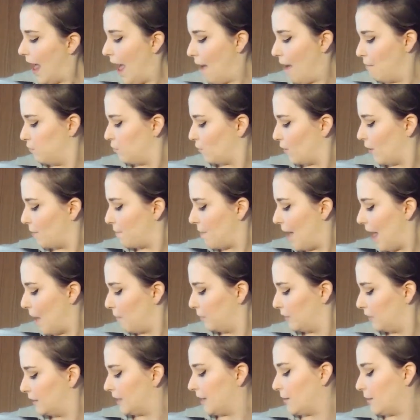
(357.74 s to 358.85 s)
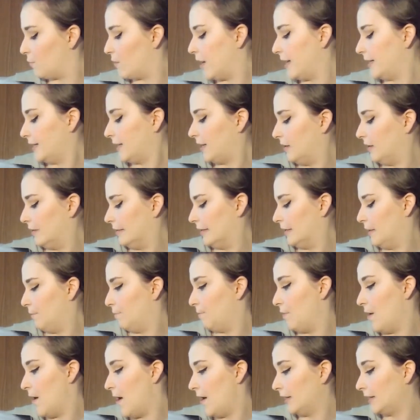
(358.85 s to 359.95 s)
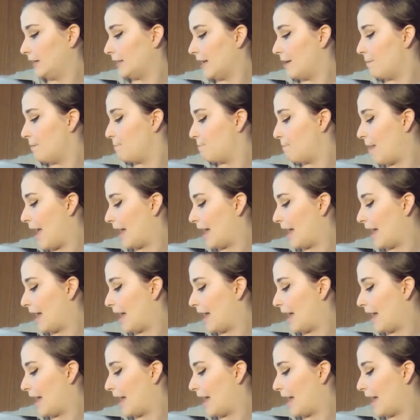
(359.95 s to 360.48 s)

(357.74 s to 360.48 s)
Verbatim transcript: Emperor Palpatine rescues the burned and